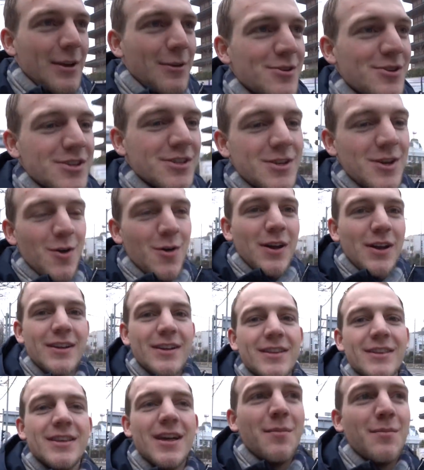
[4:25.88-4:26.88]
They were just showing
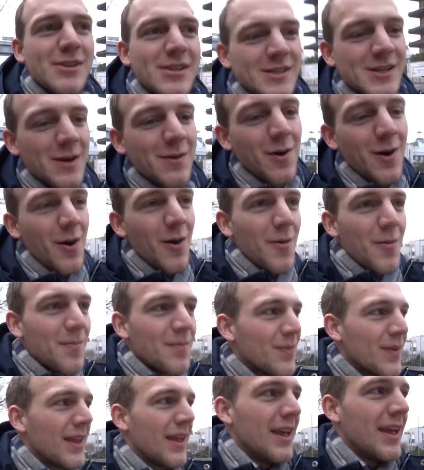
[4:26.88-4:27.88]
number zero.
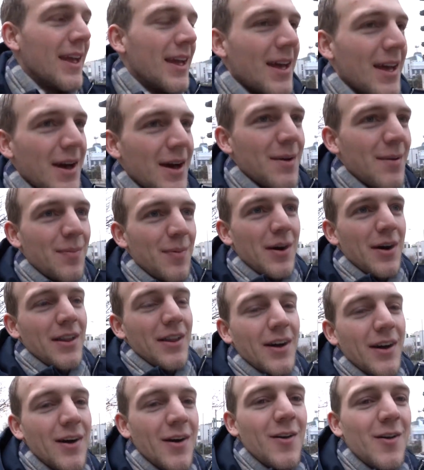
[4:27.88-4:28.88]
But
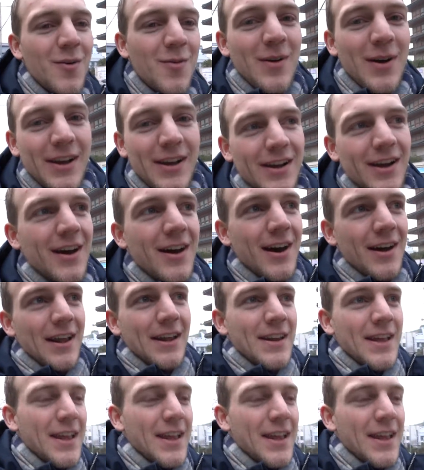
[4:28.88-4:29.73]
oh my god, and